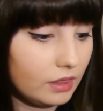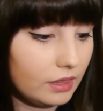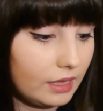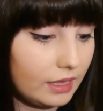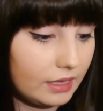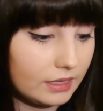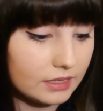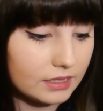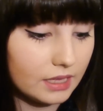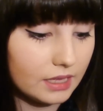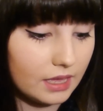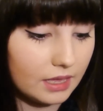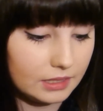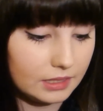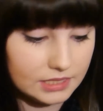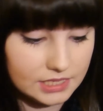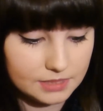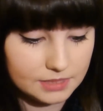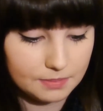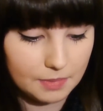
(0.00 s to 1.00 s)
Like, I
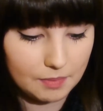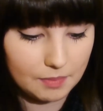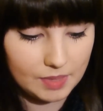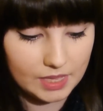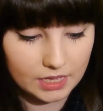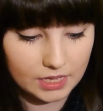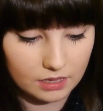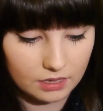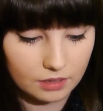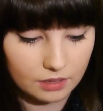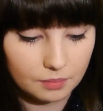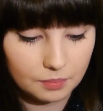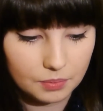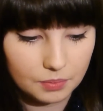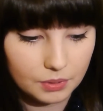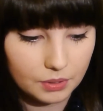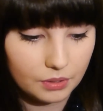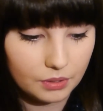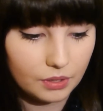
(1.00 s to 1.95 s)
did my makeup